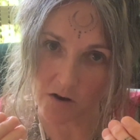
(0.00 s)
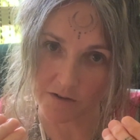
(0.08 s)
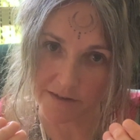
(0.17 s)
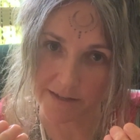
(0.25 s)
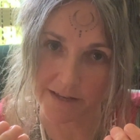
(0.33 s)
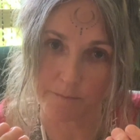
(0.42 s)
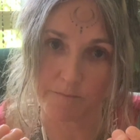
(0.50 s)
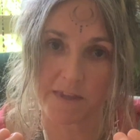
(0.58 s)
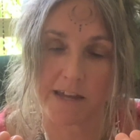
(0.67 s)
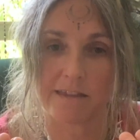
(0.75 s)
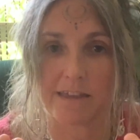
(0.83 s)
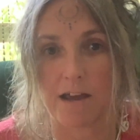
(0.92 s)
on
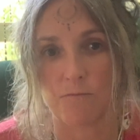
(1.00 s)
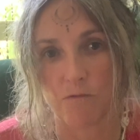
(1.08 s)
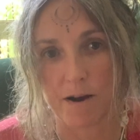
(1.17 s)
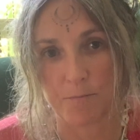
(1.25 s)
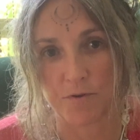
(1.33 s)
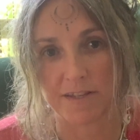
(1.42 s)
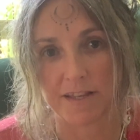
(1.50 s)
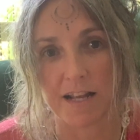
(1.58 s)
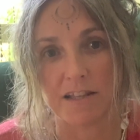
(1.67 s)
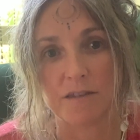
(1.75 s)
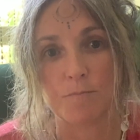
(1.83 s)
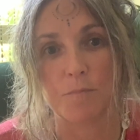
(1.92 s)
something that
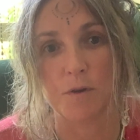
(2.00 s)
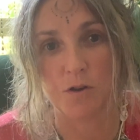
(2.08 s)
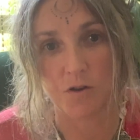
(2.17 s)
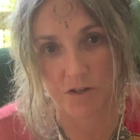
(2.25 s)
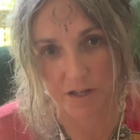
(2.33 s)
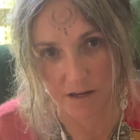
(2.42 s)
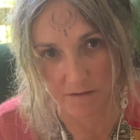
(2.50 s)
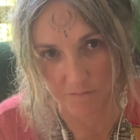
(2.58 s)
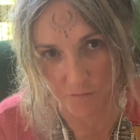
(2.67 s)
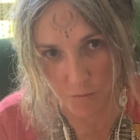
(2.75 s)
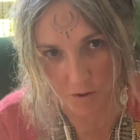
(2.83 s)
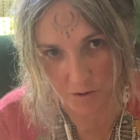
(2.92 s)
represents beauty
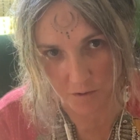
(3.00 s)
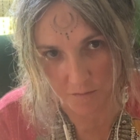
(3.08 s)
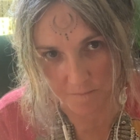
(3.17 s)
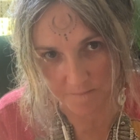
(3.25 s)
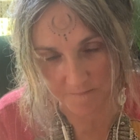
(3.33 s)
for you.